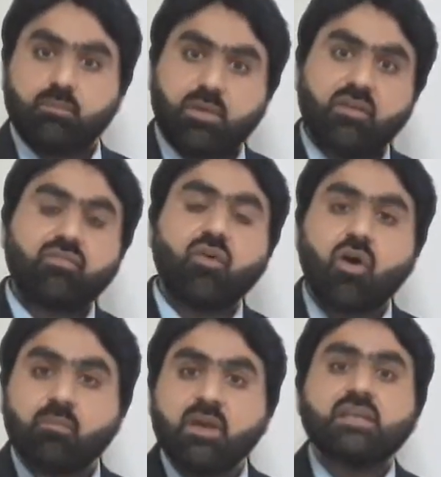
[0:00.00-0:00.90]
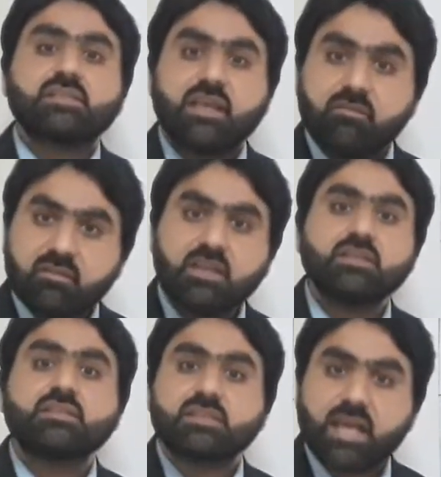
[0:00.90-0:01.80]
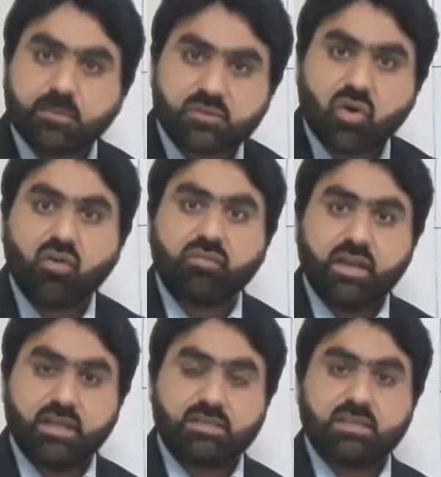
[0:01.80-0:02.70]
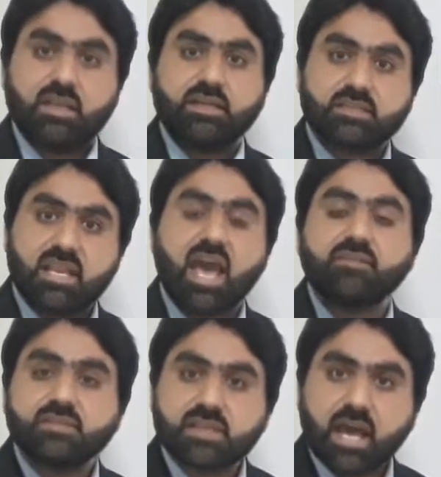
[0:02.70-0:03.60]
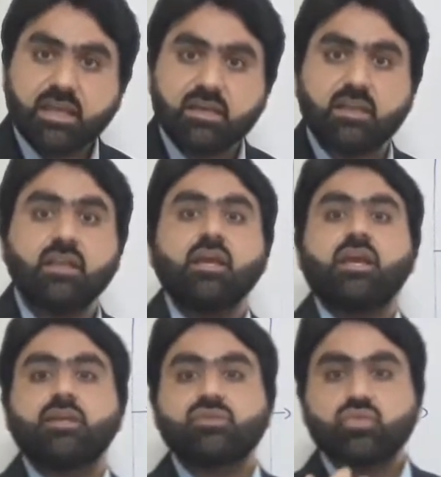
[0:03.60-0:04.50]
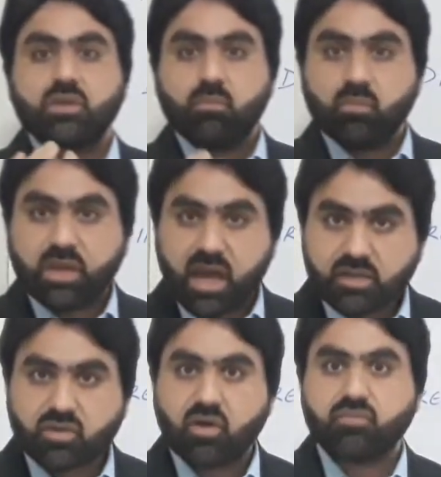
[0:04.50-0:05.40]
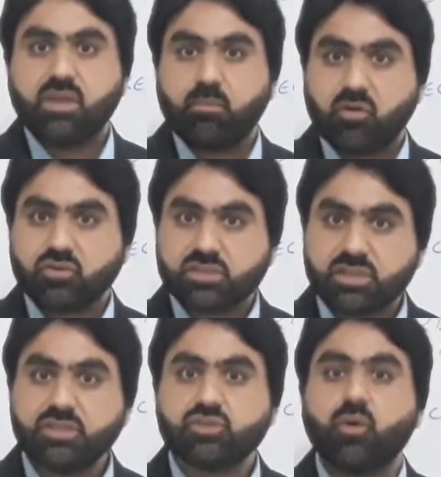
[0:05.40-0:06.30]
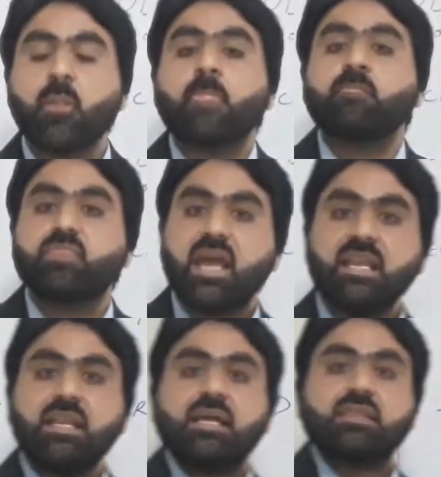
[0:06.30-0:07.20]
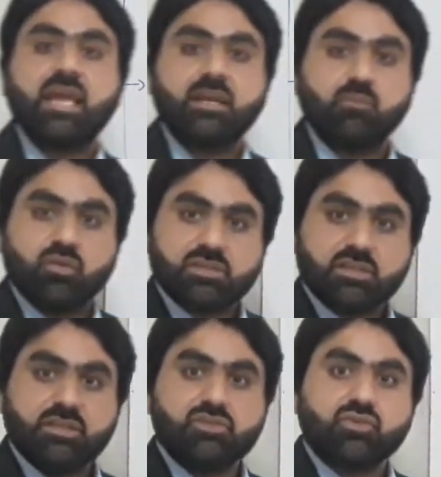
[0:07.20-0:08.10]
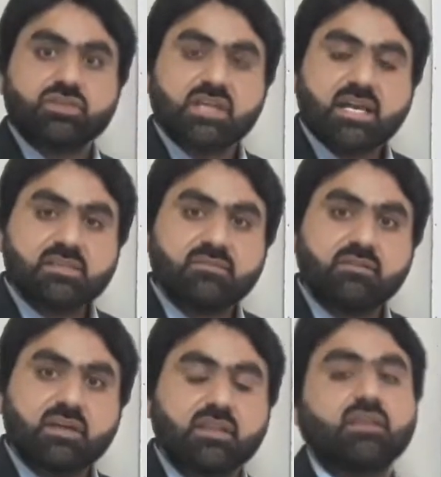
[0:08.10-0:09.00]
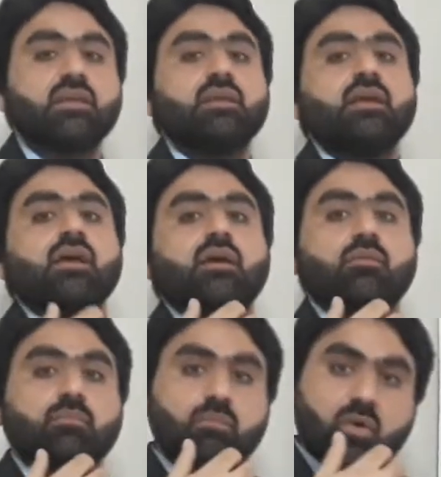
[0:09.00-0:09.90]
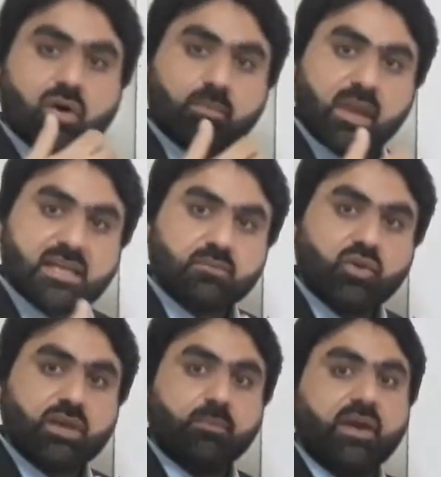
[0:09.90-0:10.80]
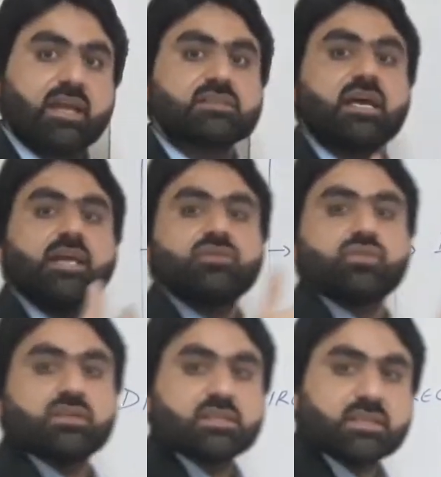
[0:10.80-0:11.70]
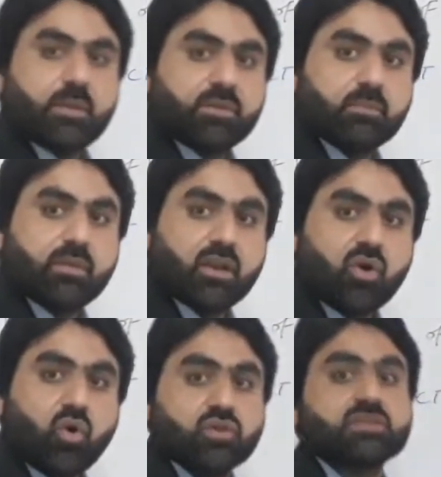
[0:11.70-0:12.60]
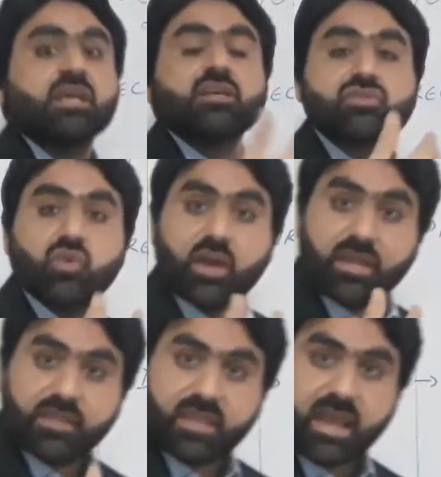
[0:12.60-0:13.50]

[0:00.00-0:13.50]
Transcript: perform several steps of his, its life cycle into the gut of the mosquito then that mosquito transfer the plasmodium parasite to the susceptible host so in